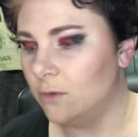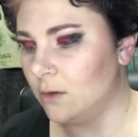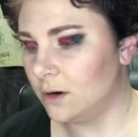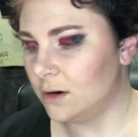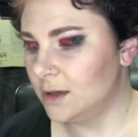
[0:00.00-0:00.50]

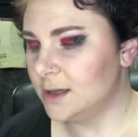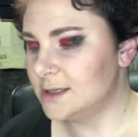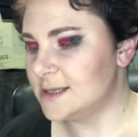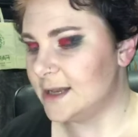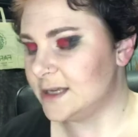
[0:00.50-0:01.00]
for
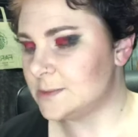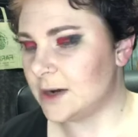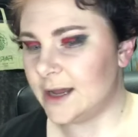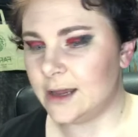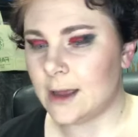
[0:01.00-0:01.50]
setting
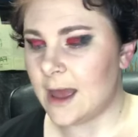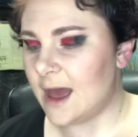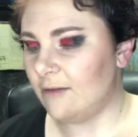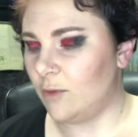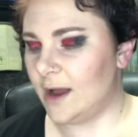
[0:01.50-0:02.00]
spray,
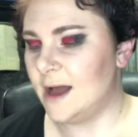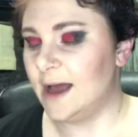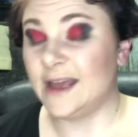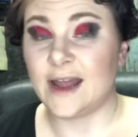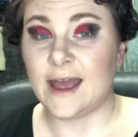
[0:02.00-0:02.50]

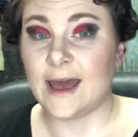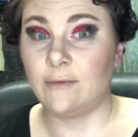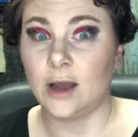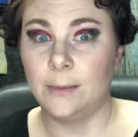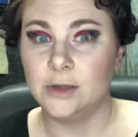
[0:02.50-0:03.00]
FYI, and I
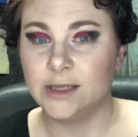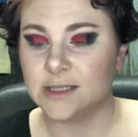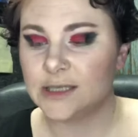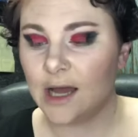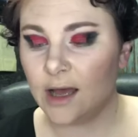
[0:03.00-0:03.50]
have a couple
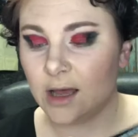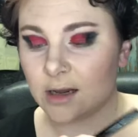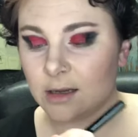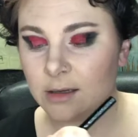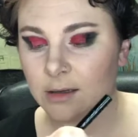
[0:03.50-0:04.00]
in stock.